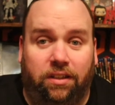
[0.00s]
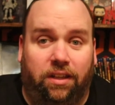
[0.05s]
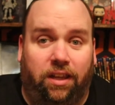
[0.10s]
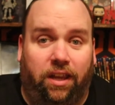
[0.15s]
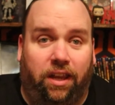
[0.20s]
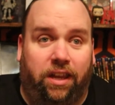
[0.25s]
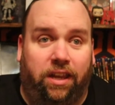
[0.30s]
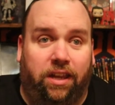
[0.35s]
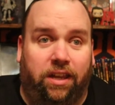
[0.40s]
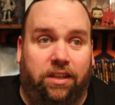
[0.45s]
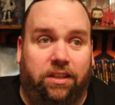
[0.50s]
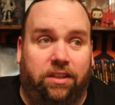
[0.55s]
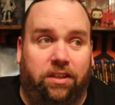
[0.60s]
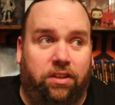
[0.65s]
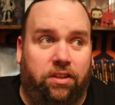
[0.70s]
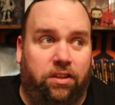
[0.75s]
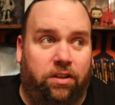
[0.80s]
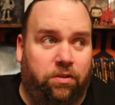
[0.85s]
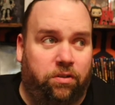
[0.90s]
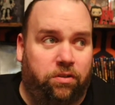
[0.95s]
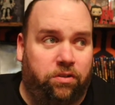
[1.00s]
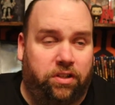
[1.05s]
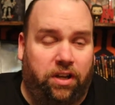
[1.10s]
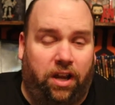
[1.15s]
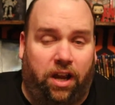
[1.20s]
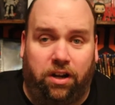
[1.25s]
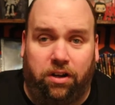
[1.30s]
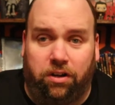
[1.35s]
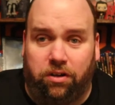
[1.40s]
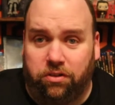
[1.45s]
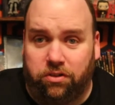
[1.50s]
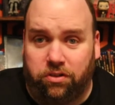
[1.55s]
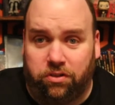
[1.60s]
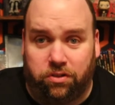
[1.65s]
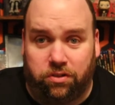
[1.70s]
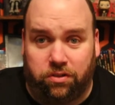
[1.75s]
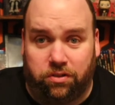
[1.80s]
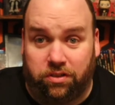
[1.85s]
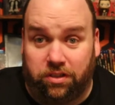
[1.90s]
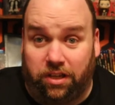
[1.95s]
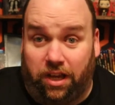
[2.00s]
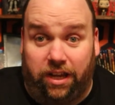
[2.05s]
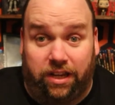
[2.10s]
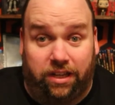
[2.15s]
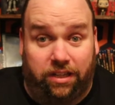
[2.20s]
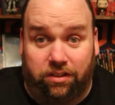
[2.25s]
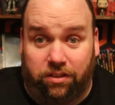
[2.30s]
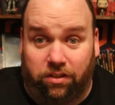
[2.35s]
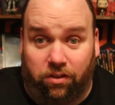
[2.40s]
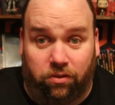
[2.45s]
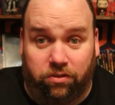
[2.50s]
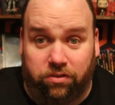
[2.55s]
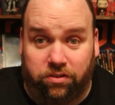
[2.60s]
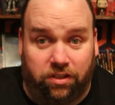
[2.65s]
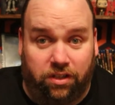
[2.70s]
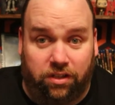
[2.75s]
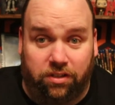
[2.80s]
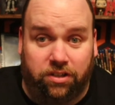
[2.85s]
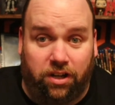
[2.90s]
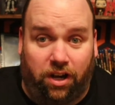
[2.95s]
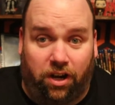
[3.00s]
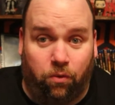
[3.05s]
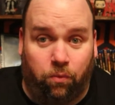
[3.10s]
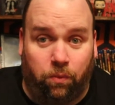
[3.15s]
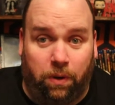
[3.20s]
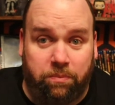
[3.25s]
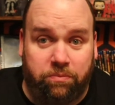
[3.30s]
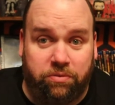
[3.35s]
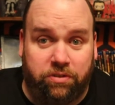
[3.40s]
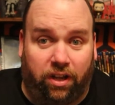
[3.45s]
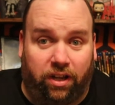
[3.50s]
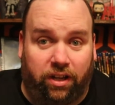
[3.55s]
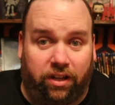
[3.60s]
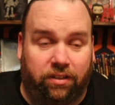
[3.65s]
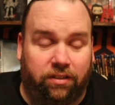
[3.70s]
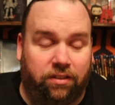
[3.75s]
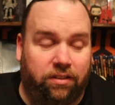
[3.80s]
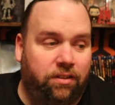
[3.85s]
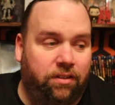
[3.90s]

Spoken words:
And their entire site, the entire website,